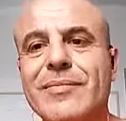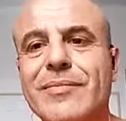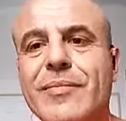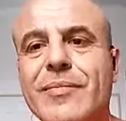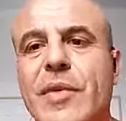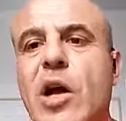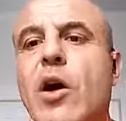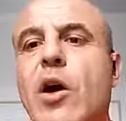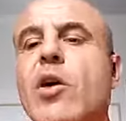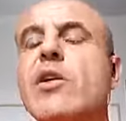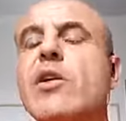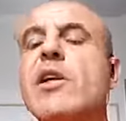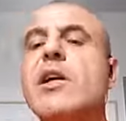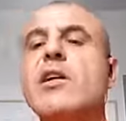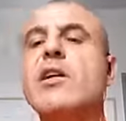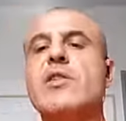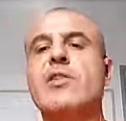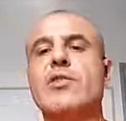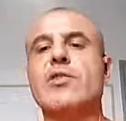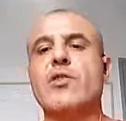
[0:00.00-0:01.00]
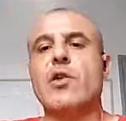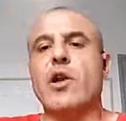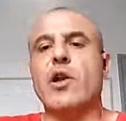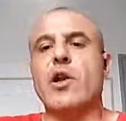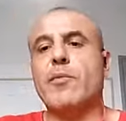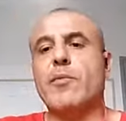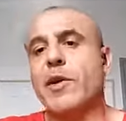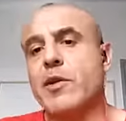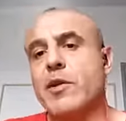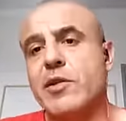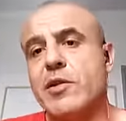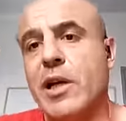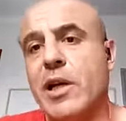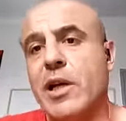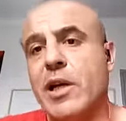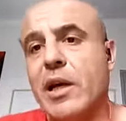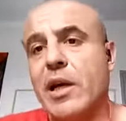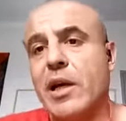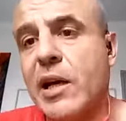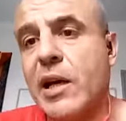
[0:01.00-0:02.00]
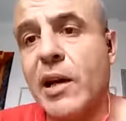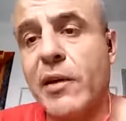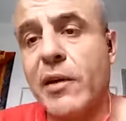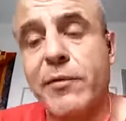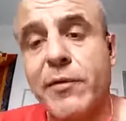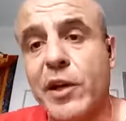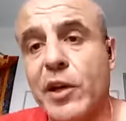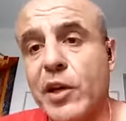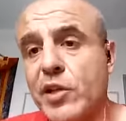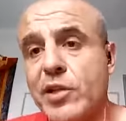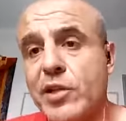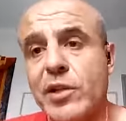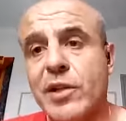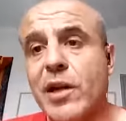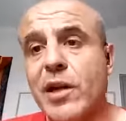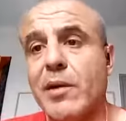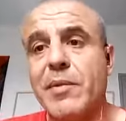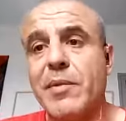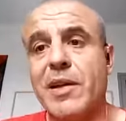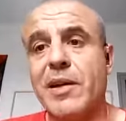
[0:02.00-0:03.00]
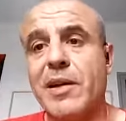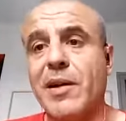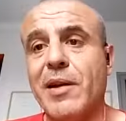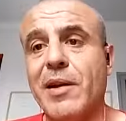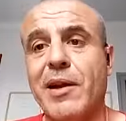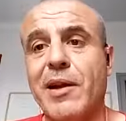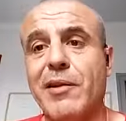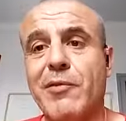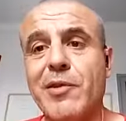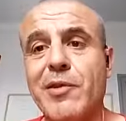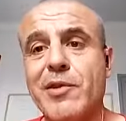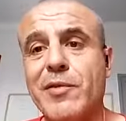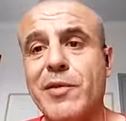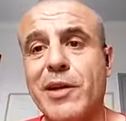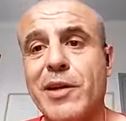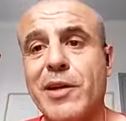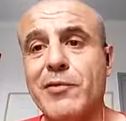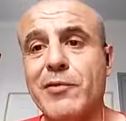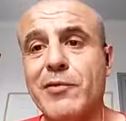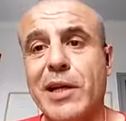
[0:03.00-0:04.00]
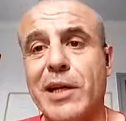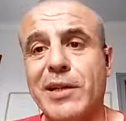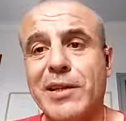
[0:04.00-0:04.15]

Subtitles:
Oh yes, sure, because I have finished. I mean, I was very quick.